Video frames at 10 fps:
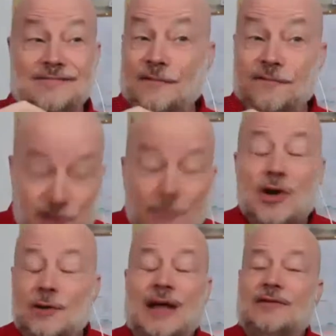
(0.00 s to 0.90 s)

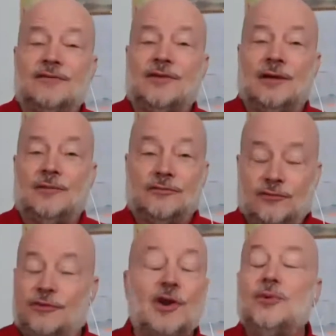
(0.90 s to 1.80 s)
phenomenal amount of time, a
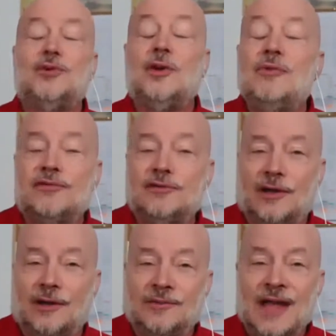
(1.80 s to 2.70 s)
phenomenal number of
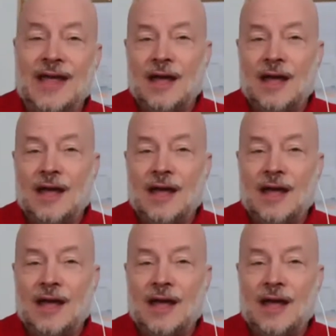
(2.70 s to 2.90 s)
times.